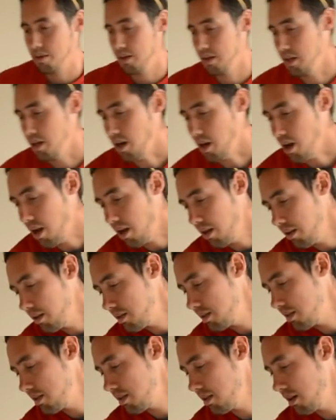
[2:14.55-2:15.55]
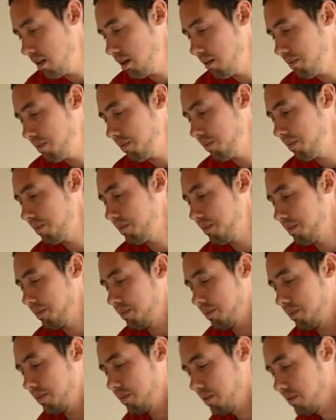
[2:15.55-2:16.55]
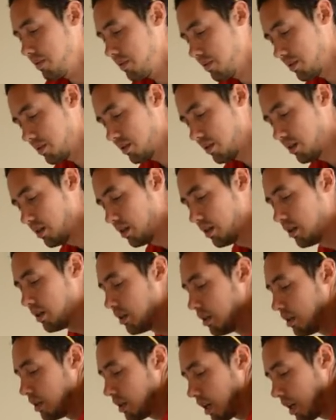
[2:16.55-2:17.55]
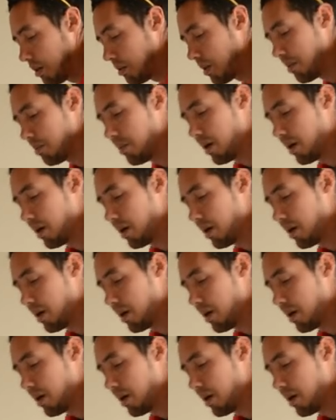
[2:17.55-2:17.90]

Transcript: yeah, this stuff. Got my